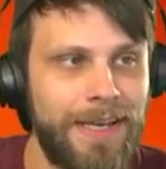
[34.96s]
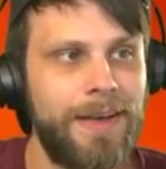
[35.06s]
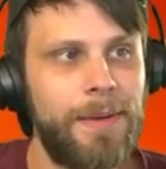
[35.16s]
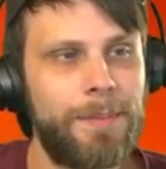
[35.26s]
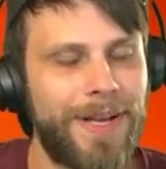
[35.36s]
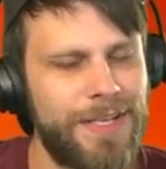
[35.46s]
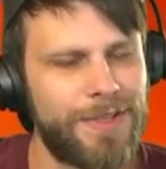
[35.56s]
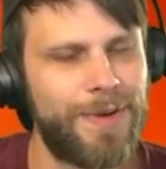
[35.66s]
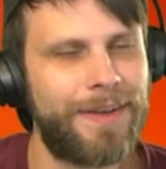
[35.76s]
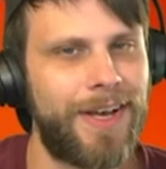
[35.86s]
but I do
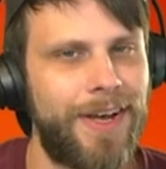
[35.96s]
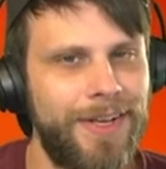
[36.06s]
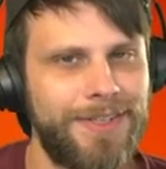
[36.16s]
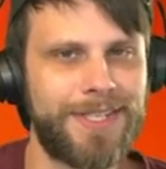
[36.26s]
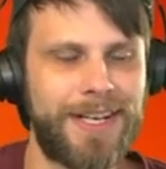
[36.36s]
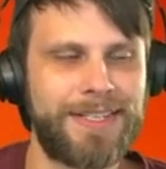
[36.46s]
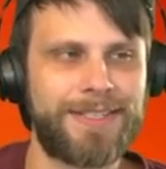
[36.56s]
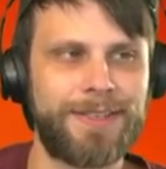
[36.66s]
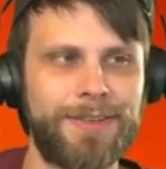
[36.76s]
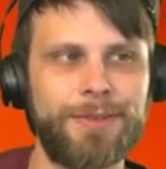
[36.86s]
have a hunch as to
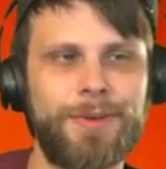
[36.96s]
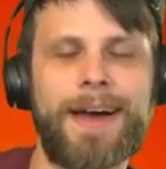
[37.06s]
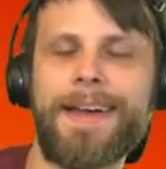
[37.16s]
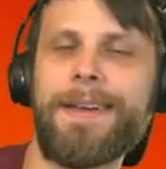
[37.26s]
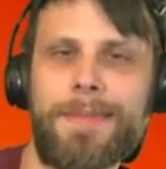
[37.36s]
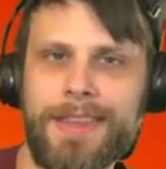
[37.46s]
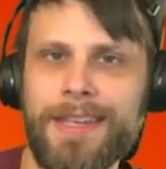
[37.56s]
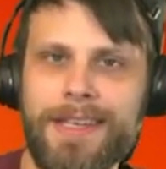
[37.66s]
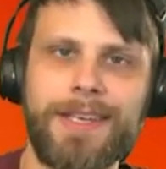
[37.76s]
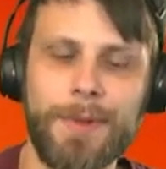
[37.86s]
who I am
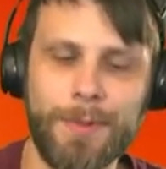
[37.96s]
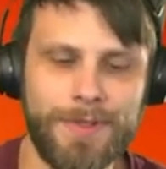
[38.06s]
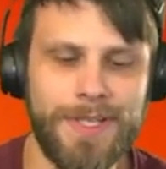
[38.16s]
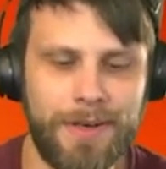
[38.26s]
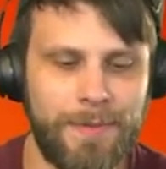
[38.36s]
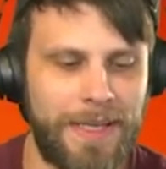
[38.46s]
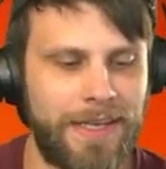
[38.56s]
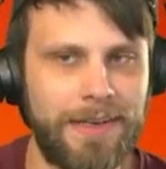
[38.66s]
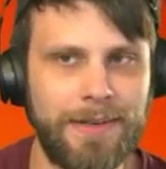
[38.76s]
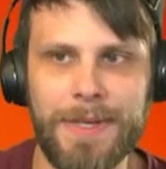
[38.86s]
thinking, but we'll talk about that
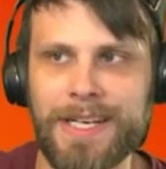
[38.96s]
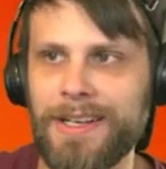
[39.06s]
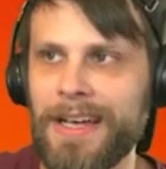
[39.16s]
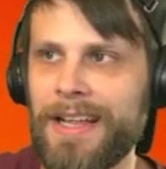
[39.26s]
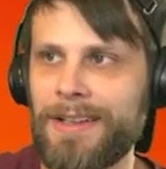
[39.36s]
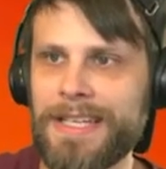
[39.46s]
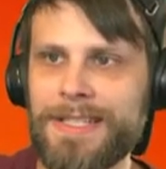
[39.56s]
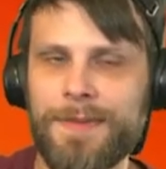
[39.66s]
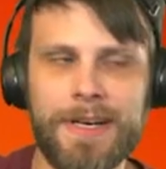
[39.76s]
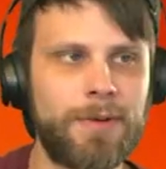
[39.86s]
in a minute. Let's
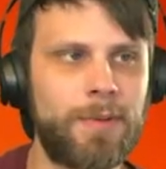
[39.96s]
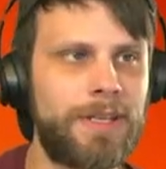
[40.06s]
very quickly